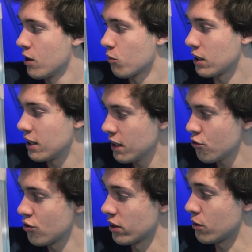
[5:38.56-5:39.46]
Well,
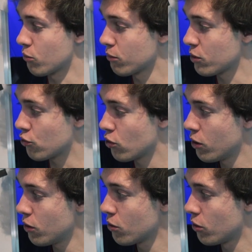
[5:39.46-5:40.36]
initially, when we
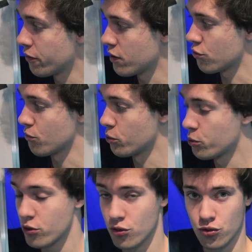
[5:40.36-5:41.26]
turn on this
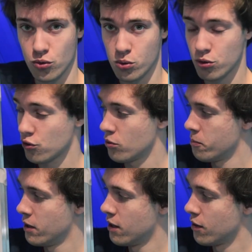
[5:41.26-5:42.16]
voltage source,
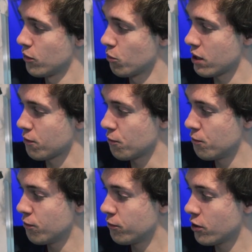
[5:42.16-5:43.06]
we have a
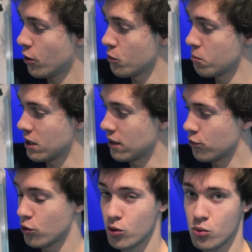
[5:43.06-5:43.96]
50 ohm
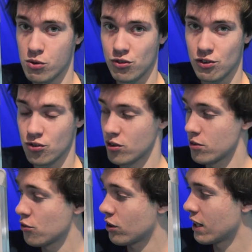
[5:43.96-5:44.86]
internal
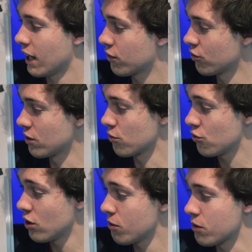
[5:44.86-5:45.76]
resistance connected in
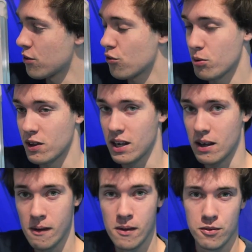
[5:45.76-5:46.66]
series with
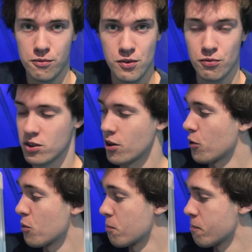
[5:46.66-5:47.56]
a 50
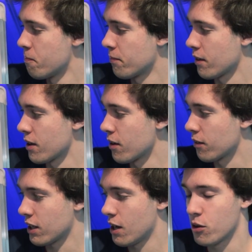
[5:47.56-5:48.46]
ohm
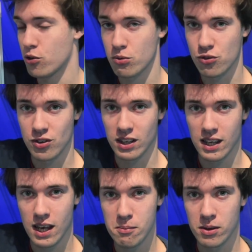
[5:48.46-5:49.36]
characteristic
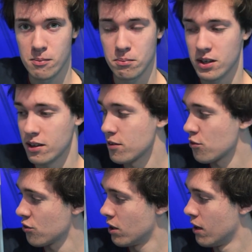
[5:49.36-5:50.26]
cable impedance.